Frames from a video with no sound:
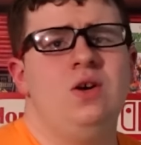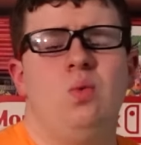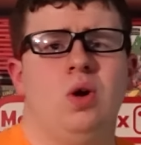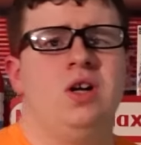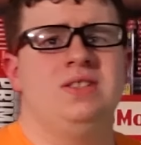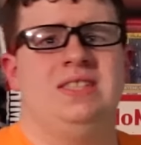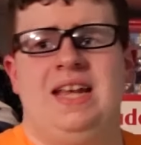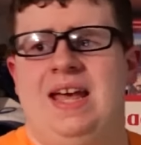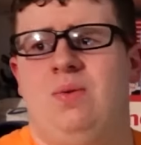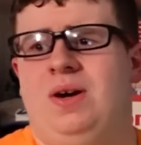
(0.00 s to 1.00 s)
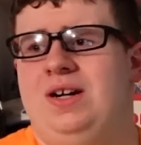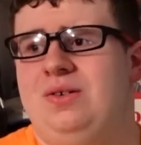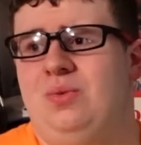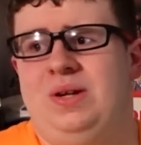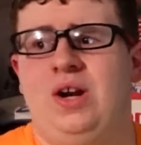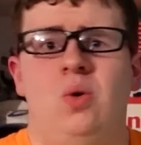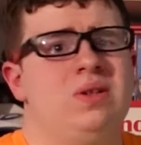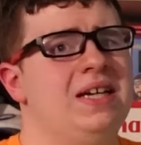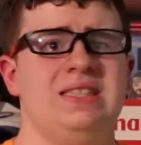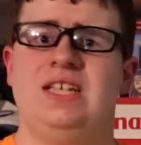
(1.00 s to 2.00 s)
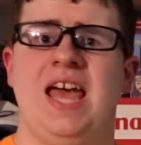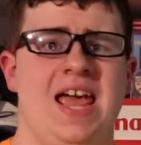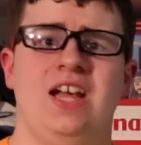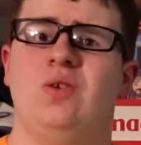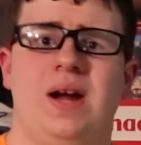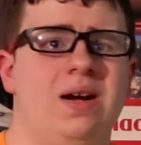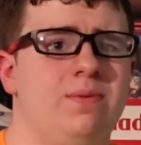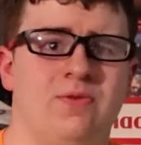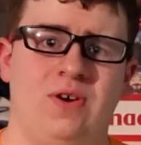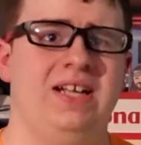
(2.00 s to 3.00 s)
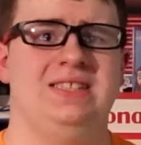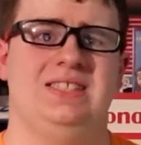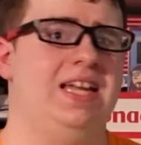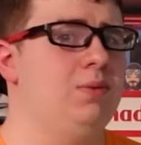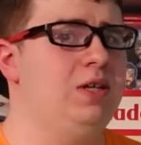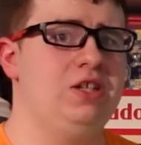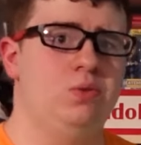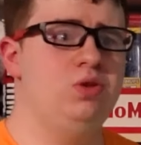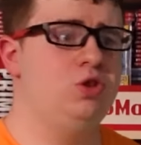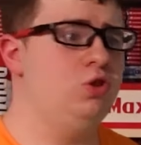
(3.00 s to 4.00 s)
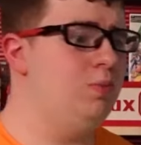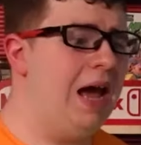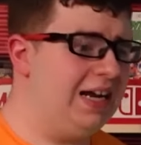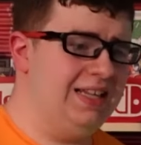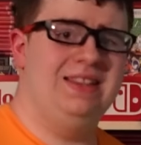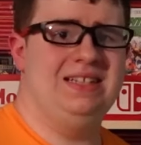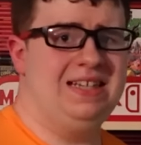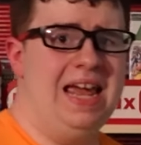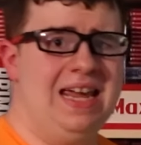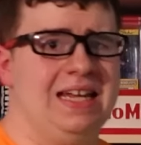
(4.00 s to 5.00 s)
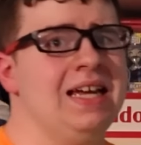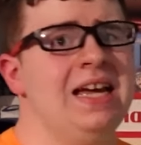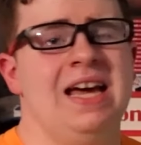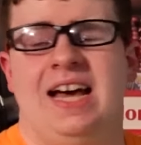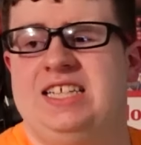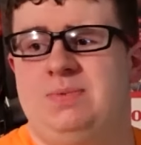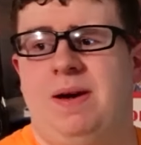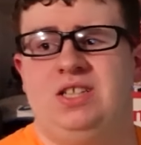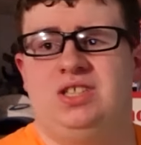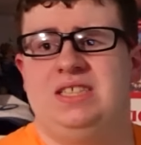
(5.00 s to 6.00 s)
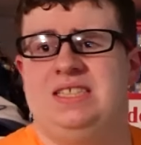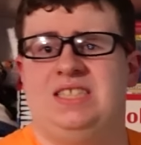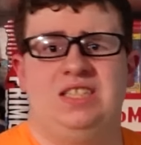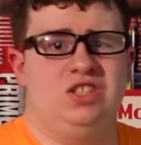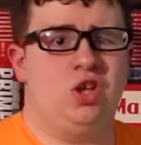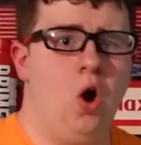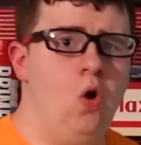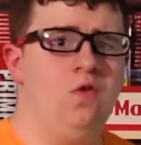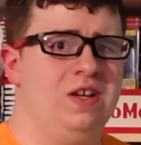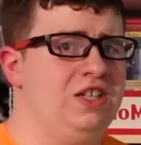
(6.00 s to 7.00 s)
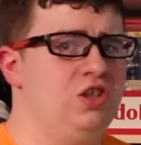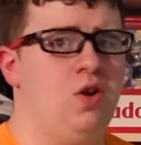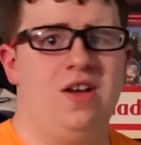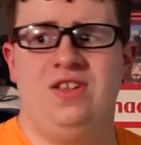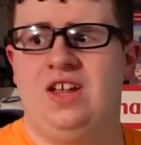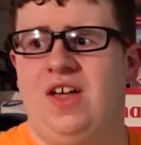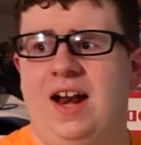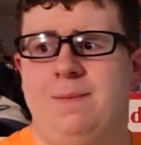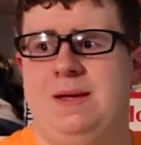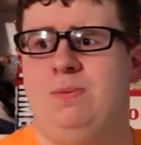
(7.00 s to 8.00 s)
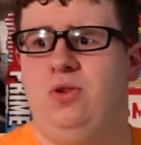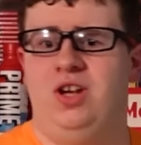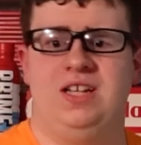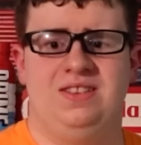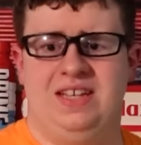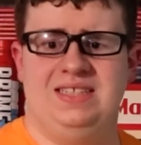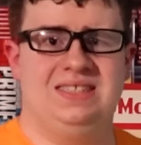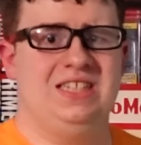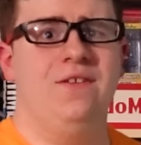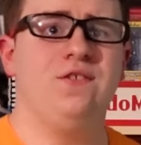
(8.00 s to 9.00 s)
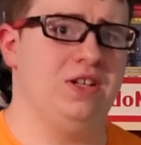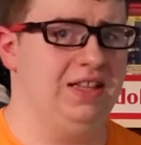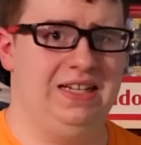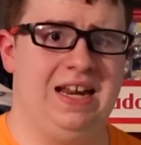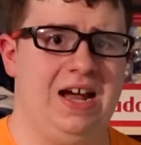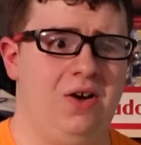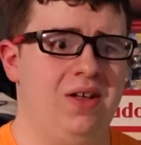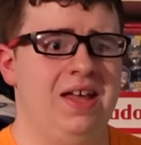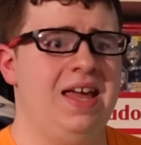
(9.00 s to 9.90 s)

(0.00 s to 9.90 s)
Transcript: in a world today where we don't get to hang around friends like we used to back in the day, especially since COVID. You know, I think a lot of people look at things differently now.